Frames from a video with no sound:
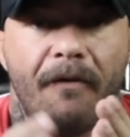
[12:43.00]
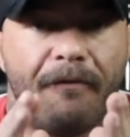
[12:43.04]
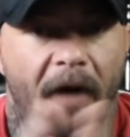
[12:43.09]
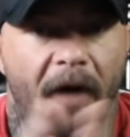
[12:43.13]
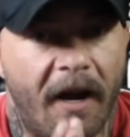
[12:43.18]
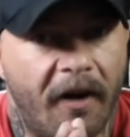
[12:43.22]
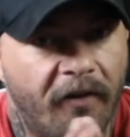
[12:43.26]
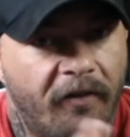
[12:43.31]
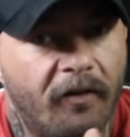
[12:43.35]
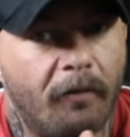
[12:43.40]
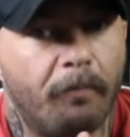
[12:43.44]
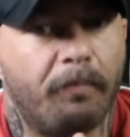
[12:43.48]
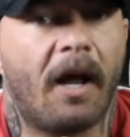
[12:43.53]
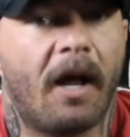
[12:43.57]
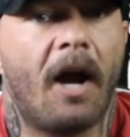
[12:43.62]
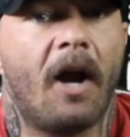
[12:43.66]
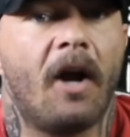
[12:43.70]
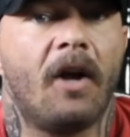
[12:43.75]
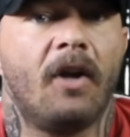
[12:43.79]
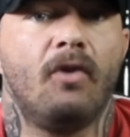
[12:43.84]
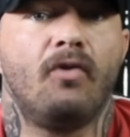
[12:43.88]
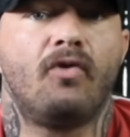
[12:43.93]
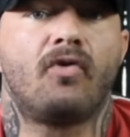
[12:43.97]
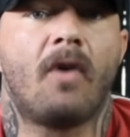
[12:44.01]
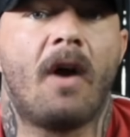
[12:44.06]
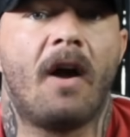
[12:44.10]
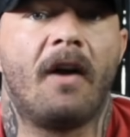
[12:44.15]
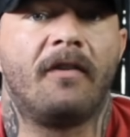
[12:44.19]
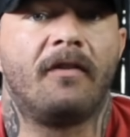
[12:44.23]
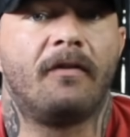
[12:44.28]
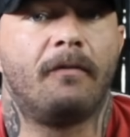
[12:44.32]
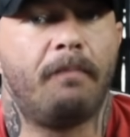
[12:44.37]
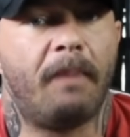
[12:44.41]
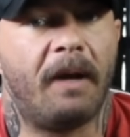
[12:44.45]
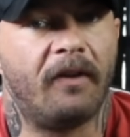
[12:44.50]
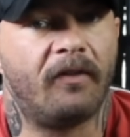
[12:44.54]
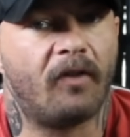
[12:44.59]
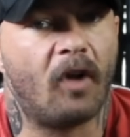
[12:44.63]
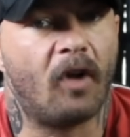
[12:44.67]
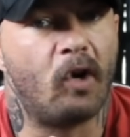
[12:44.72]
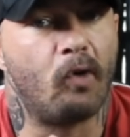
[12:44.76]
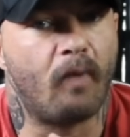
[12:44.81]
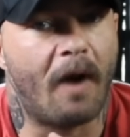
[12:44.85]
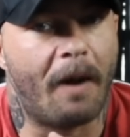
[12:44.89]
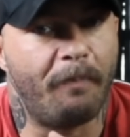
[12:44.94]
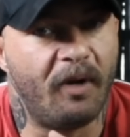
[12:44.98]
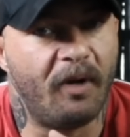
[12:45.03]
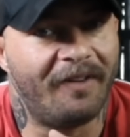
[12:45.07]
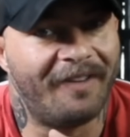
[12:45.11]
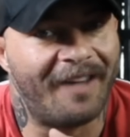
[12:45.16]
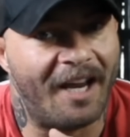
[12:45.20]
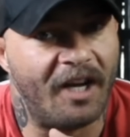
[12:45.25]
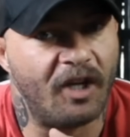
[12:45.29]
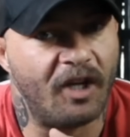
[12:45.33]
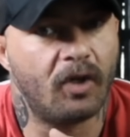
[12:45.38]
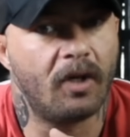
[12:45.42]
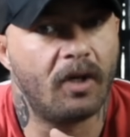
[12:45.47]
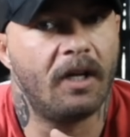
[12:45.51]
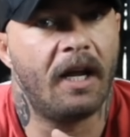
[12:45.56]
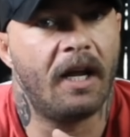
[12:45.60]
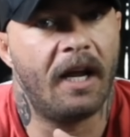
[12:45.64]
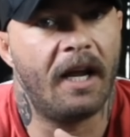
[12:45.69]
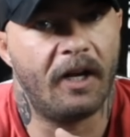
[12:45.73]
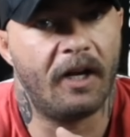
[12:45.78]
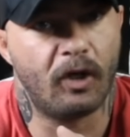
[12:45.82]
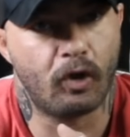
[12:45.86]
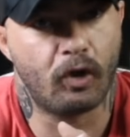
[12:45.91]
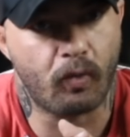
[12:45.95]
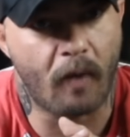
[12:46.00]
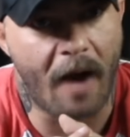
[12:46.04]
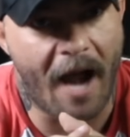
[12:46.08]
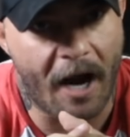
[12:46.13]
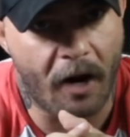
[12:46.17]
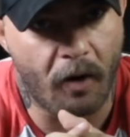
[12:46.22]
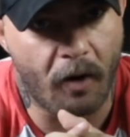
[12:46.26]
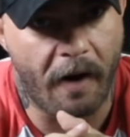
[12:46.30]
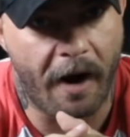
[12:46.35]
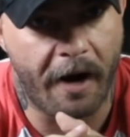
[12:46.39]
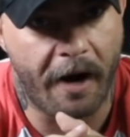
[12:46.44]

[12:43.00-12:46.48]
Find a supplier you trust based on reputation and track